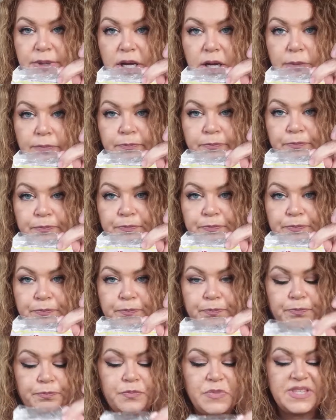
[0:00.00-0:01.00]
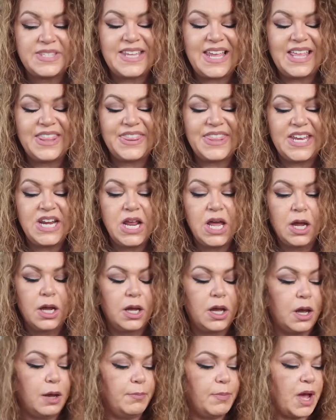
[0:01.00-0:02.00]
gum.
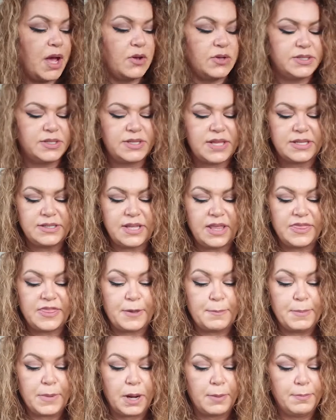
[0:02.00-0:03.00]
I always say Xanthan